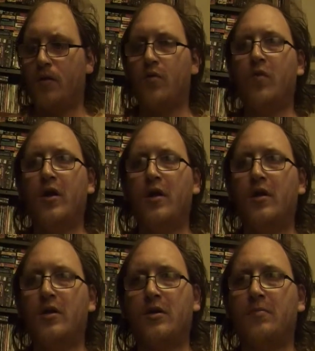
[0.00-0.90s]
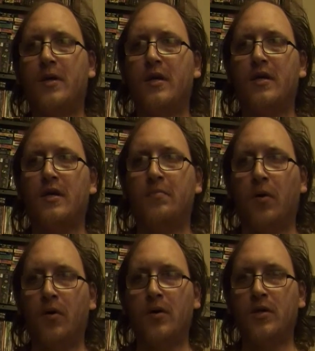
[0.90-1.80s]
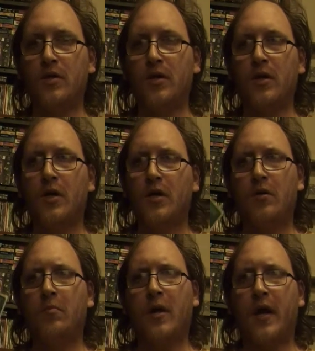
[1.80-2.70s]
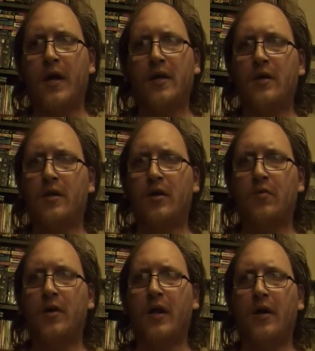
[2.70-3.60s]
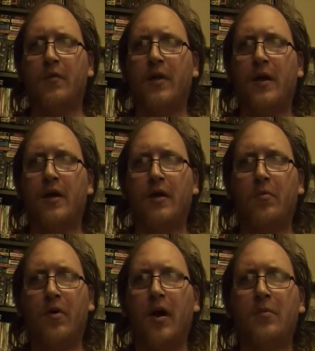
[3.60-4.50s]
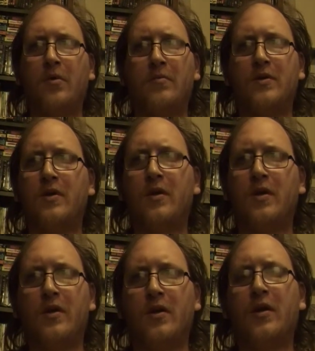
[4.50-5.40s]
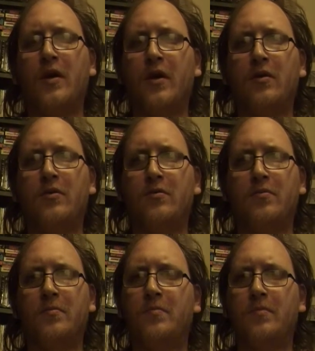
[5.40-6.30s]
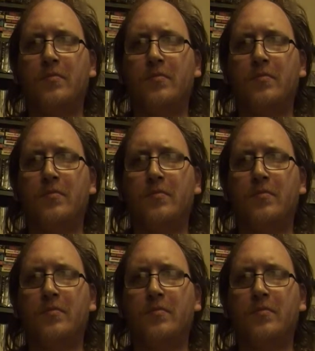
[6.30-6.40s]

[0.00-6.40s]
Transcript: the Queen is your biggest push, but how you get the Queen out without any problems. Heirloom.